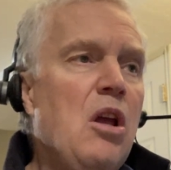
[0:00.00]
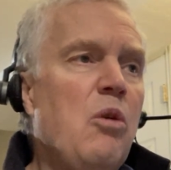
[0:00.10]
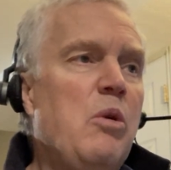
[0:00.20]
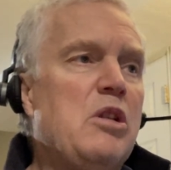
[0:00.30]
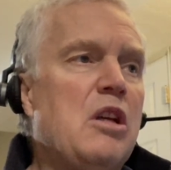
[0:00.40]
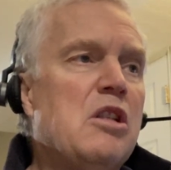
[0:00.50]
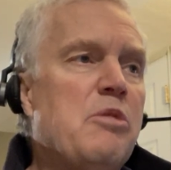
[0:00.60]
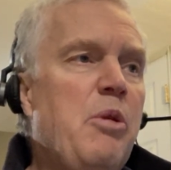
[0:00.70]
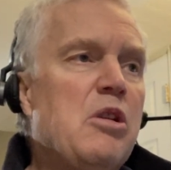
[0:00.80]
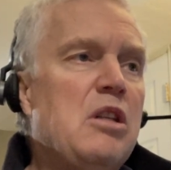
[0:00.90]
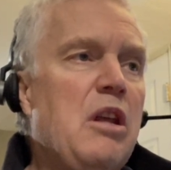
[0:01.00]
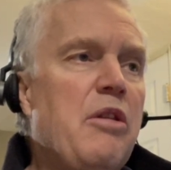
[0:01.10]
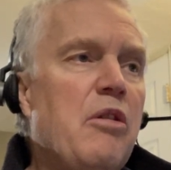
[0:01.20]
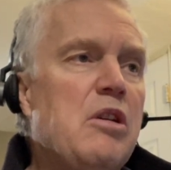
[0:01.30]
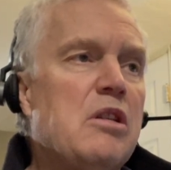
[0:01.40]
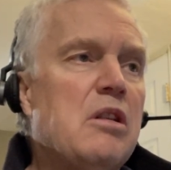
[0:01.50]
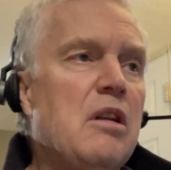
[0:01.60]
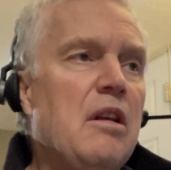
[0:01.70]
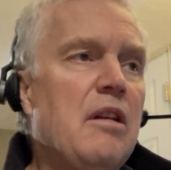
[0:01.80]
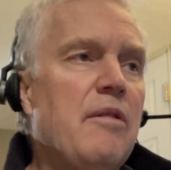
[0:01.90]
which conspiracy
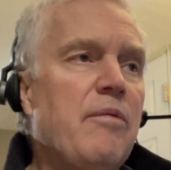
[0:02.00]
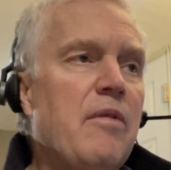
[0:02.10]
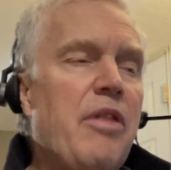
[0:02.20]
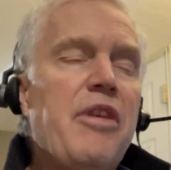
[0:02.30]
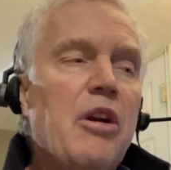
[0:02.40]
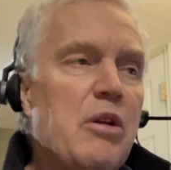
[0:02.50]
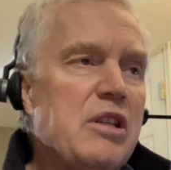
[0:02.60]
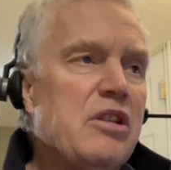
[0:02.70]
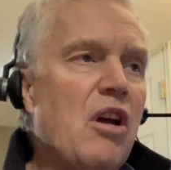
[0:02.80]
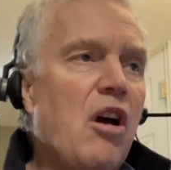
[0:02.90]
theorists